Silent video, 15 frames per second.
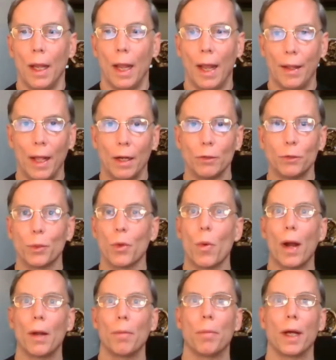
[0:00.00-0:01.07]
And that is
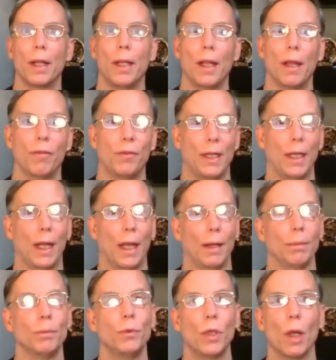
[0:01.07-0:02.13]
required by the F D A.
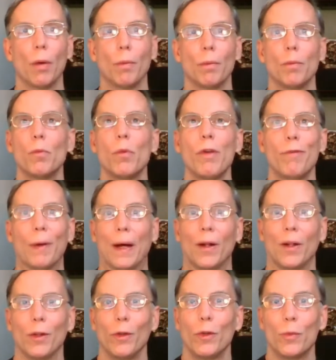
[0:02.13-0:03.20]
So we
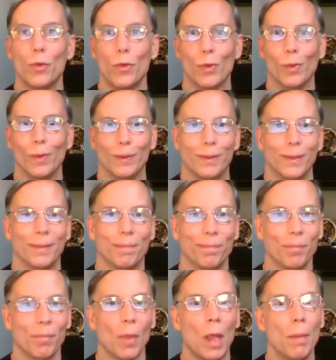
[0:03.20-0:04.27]
follow the rules.
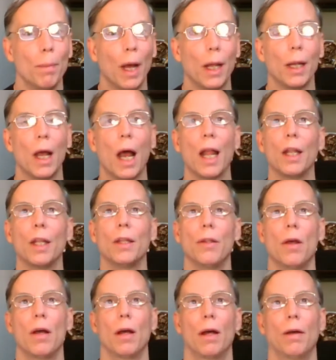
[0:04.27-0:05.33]
But I
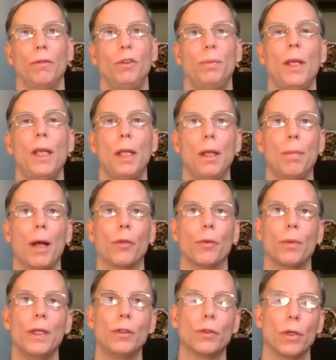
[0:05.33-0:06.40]
love speaking about the
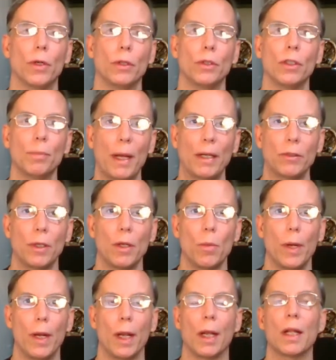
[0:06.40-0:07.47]
research, especially
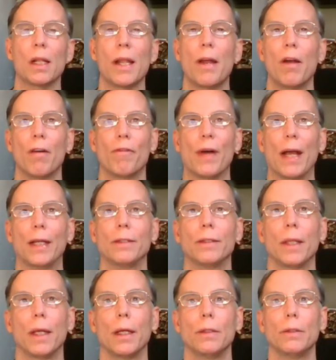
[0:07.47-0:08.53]
when it clarifies
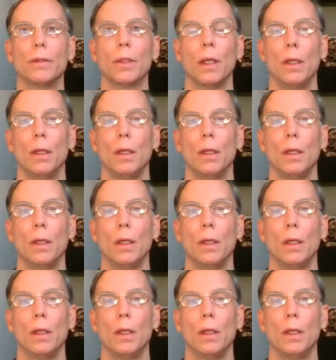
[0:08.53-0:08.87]
things